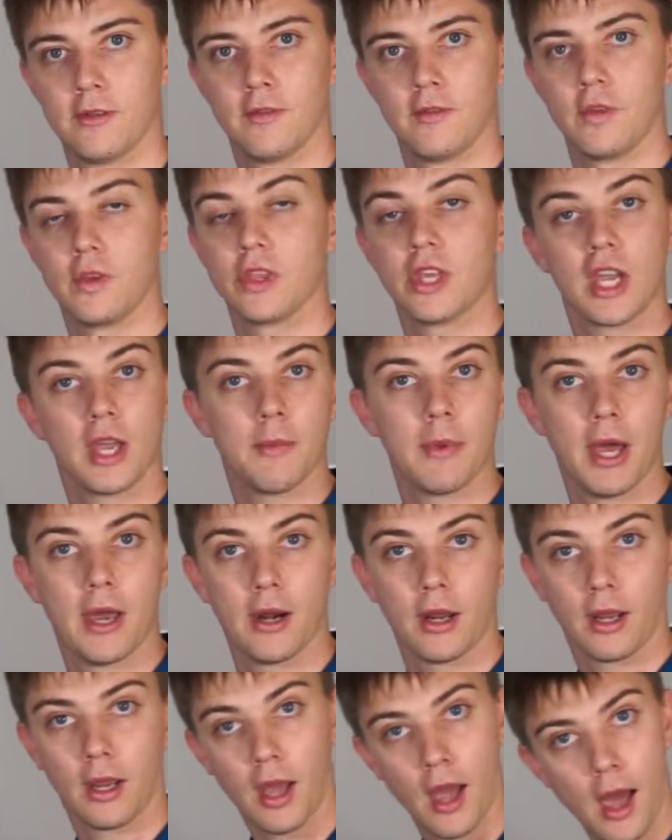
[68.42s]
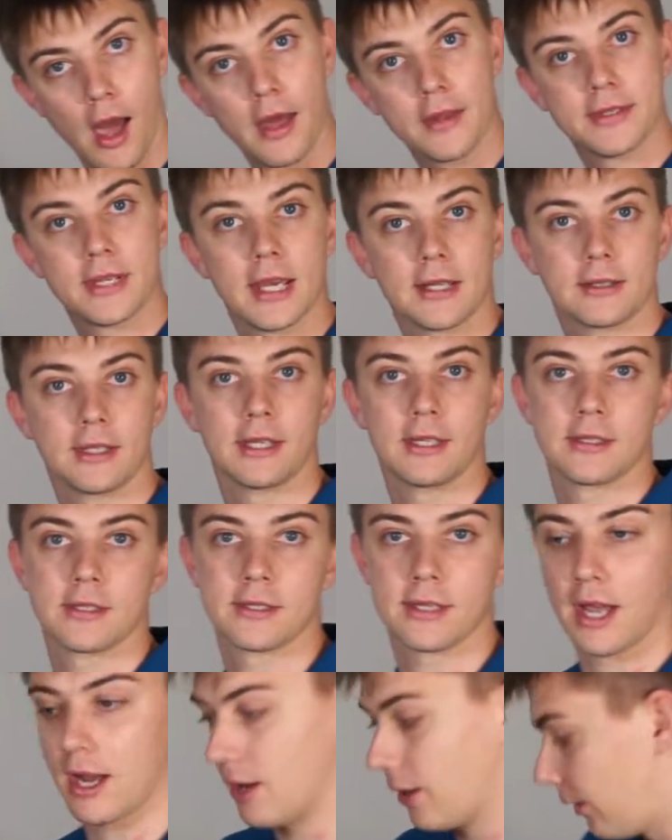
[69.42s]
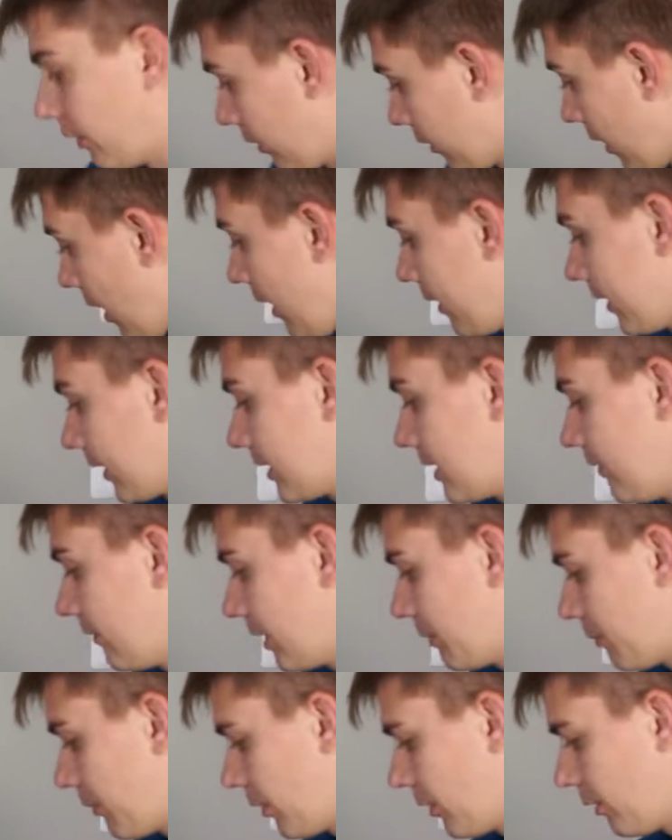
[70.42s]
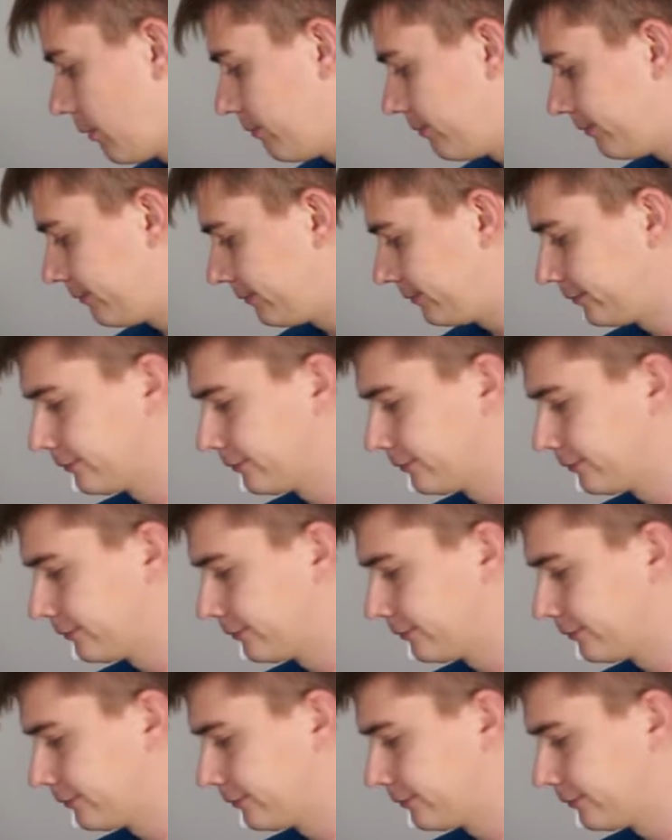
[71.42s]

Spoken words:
If you think about a contacting style conductivity probe,